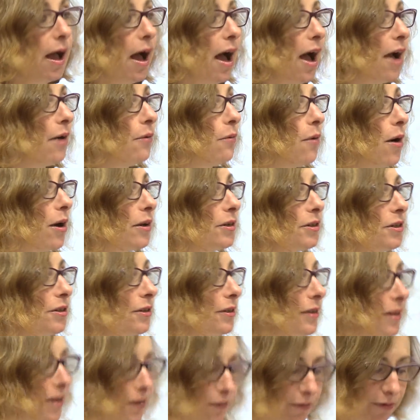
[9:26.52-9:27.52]
I want to
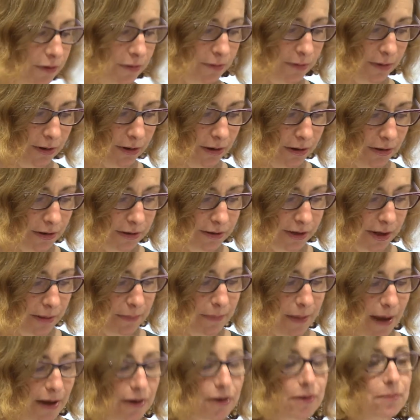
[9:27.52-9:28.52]
leave the world a
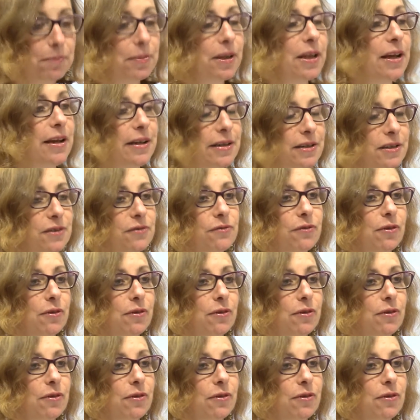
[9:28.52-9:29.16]
better place